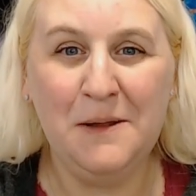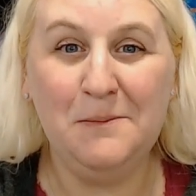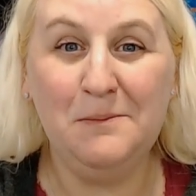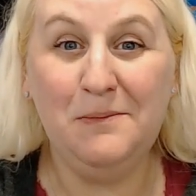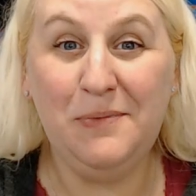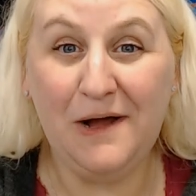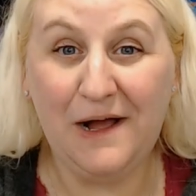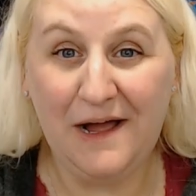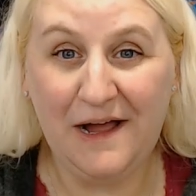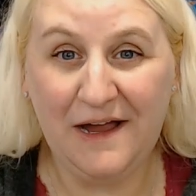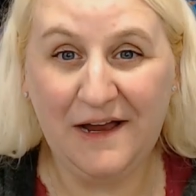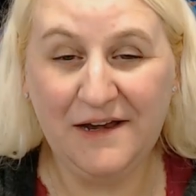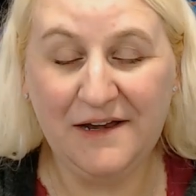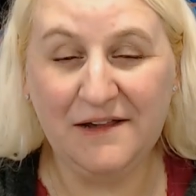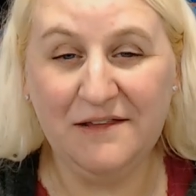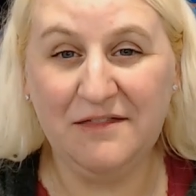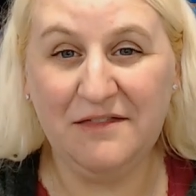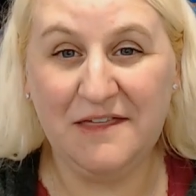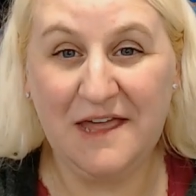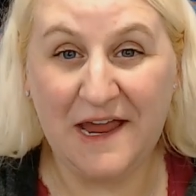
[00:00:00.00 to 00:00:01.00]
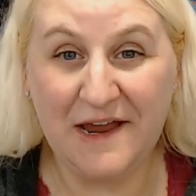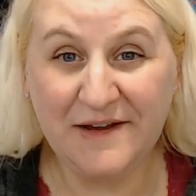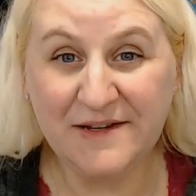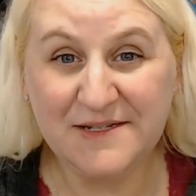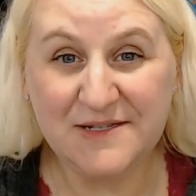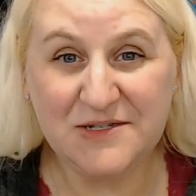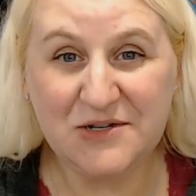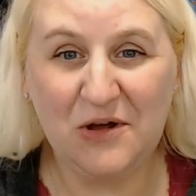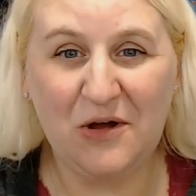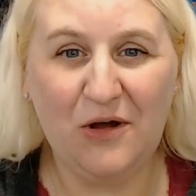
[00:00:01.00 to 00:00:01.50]
But
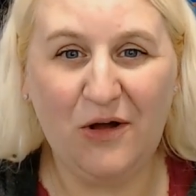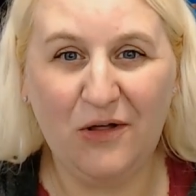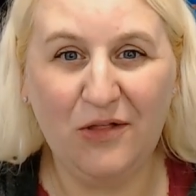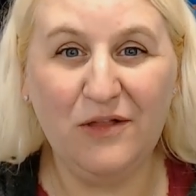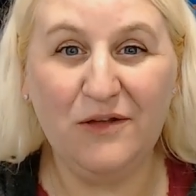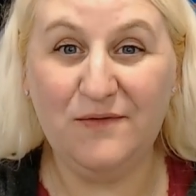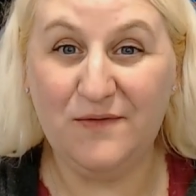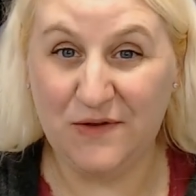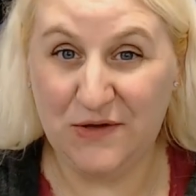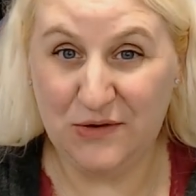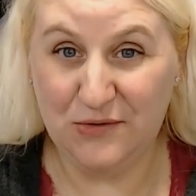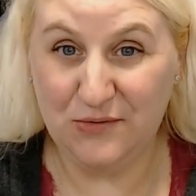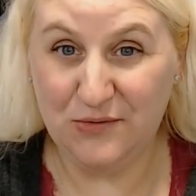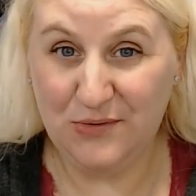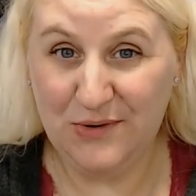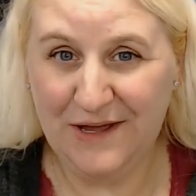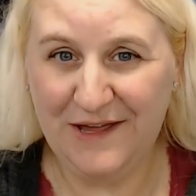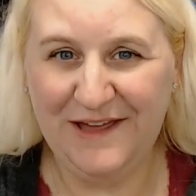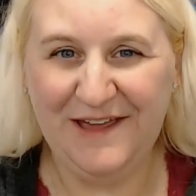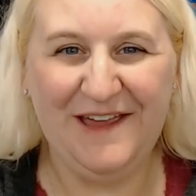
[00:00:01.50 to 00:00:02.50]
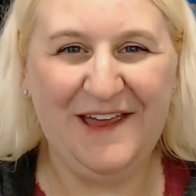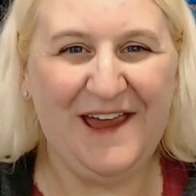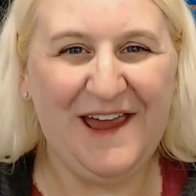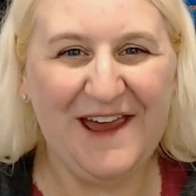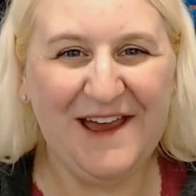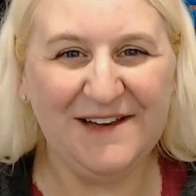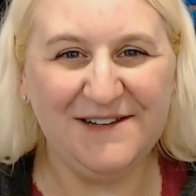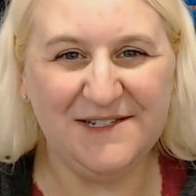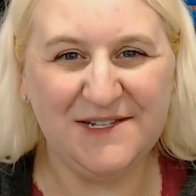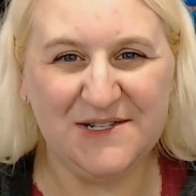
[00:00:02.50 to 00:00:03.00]
thanks to all of you
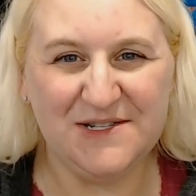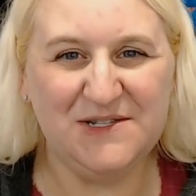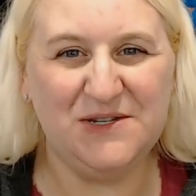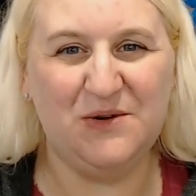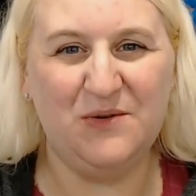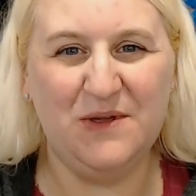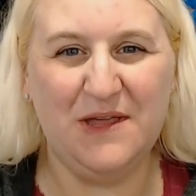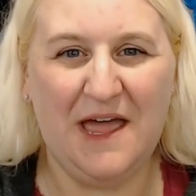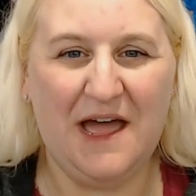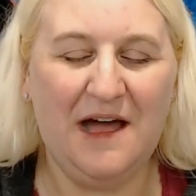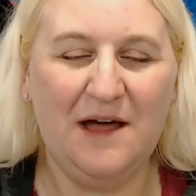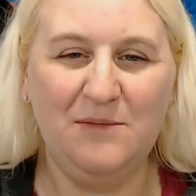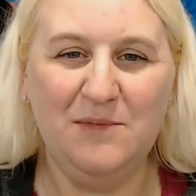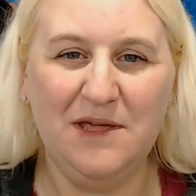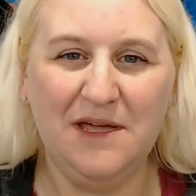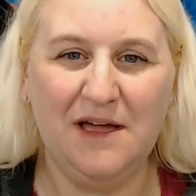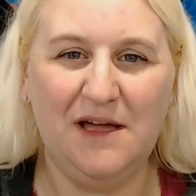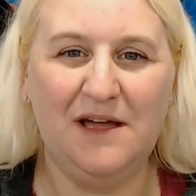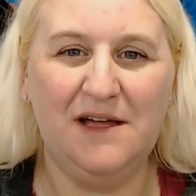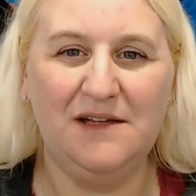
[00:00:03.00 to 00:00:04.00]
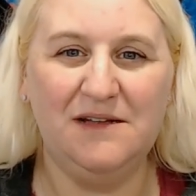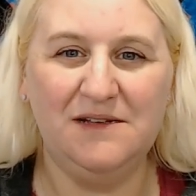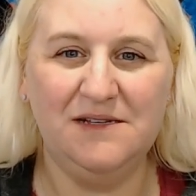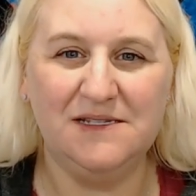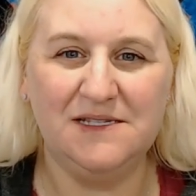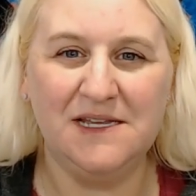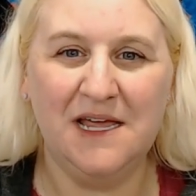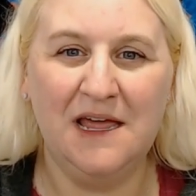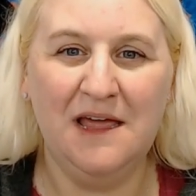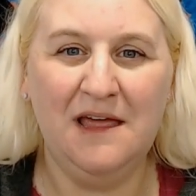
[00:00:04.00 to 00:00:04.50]
and to Sew Yeah
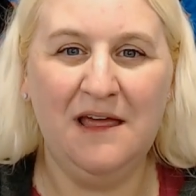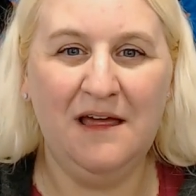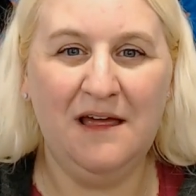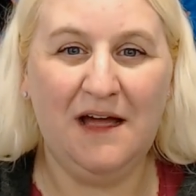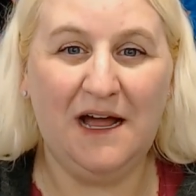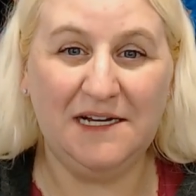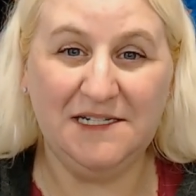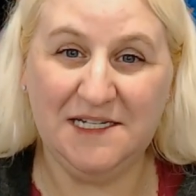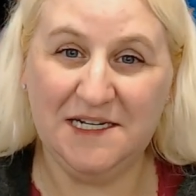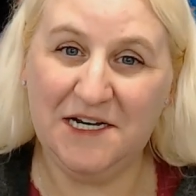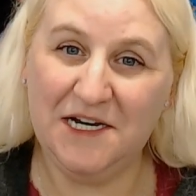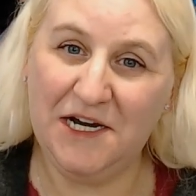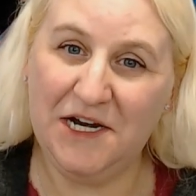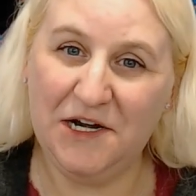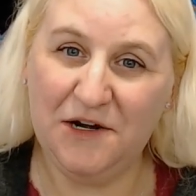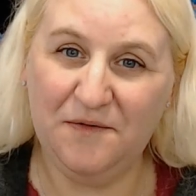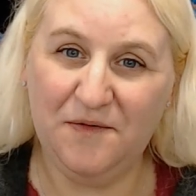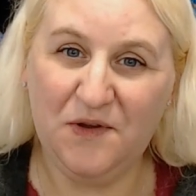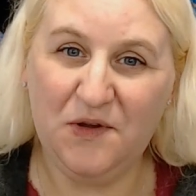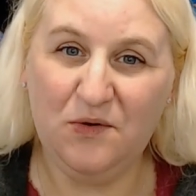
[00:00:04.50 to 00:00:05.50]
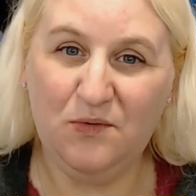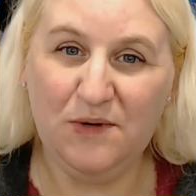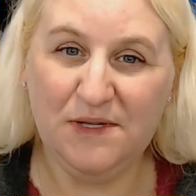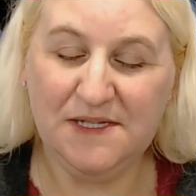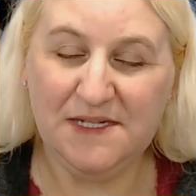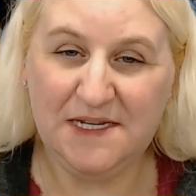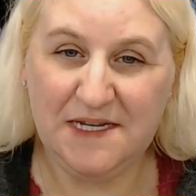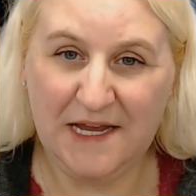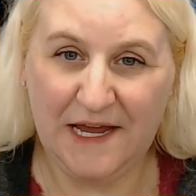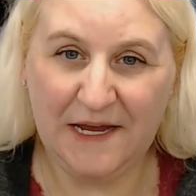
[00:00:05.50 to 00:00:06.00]
because I did an interview with
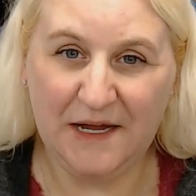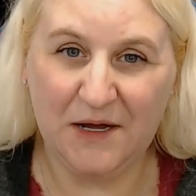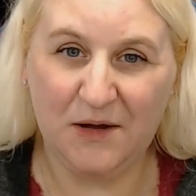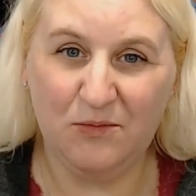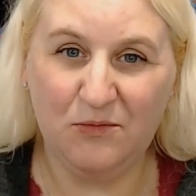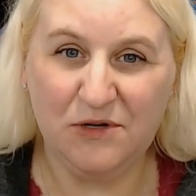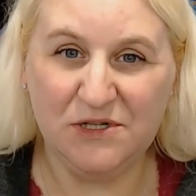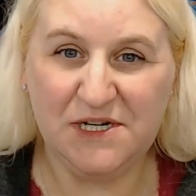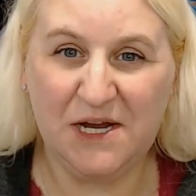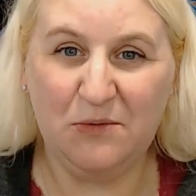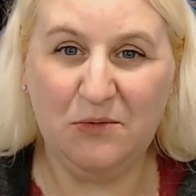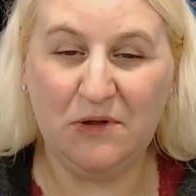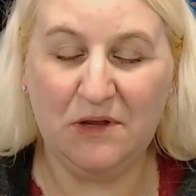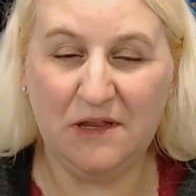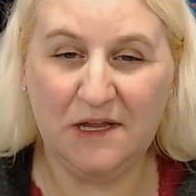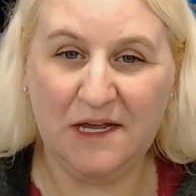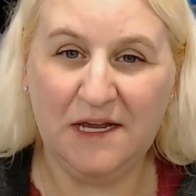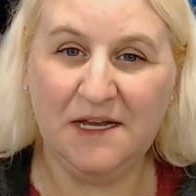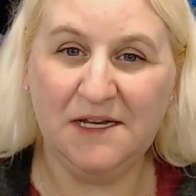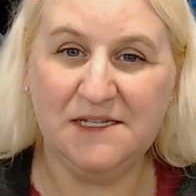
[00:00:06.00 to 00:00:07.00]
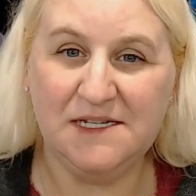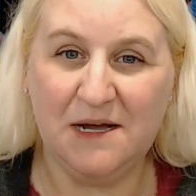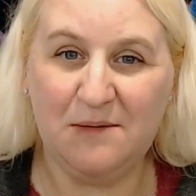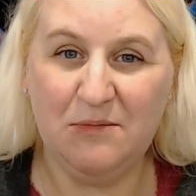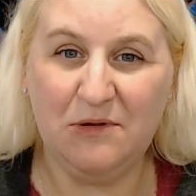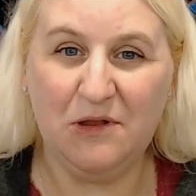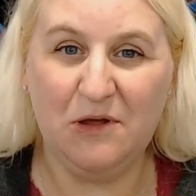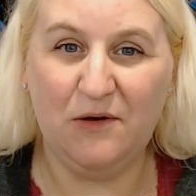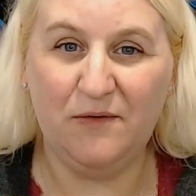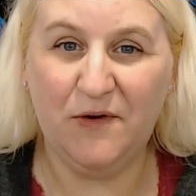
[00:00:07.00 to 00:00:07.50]
Teancum, which I will link down
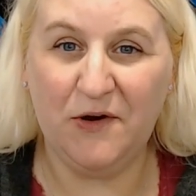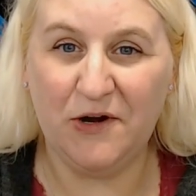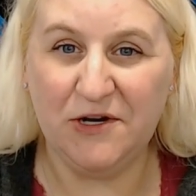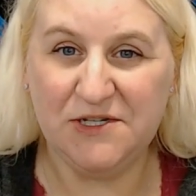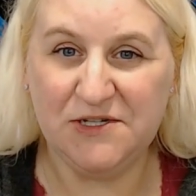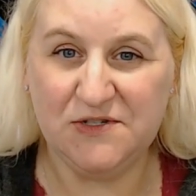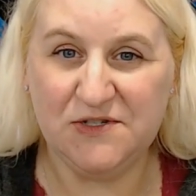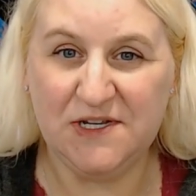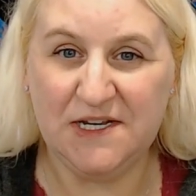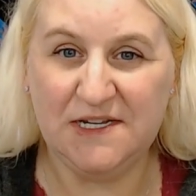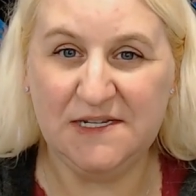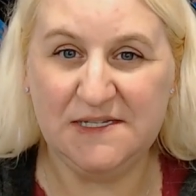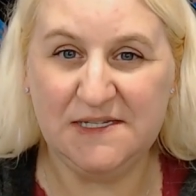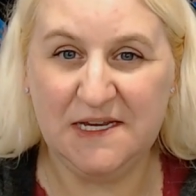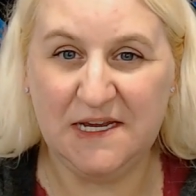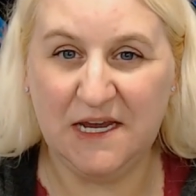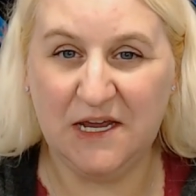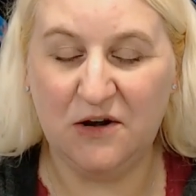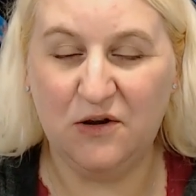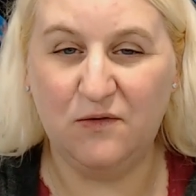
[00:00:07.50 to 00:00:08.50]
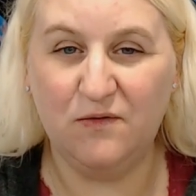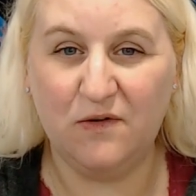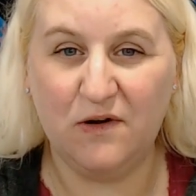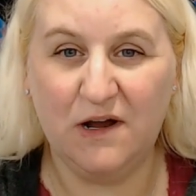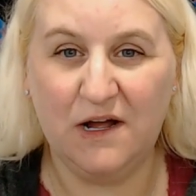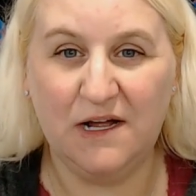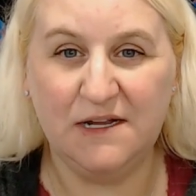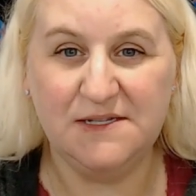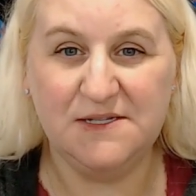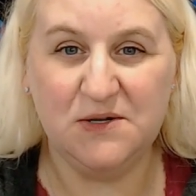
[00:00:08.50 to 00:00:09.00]
below if you're interested in seeing it over
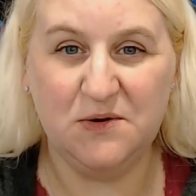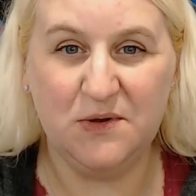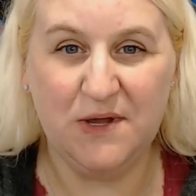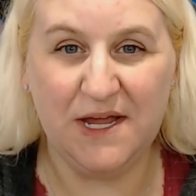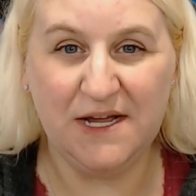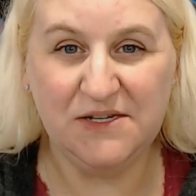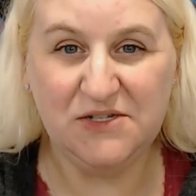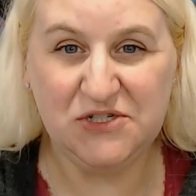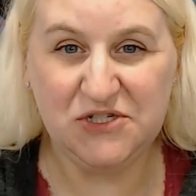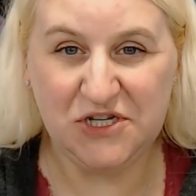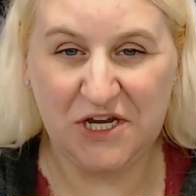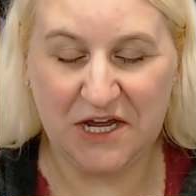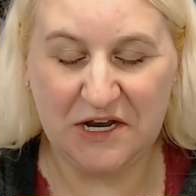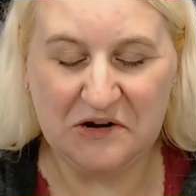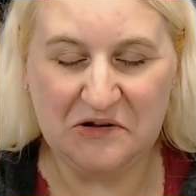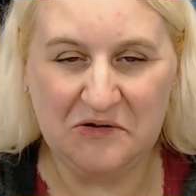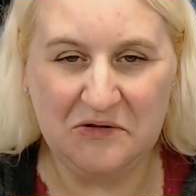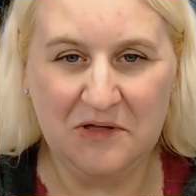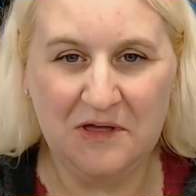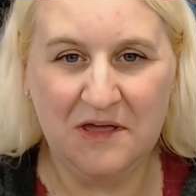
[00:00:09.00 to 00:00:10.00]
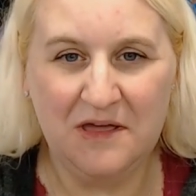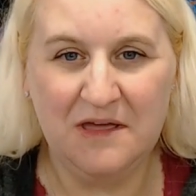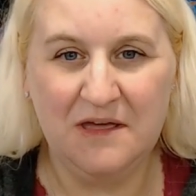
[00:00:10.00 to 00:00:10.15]
on Sew Yeah's channel.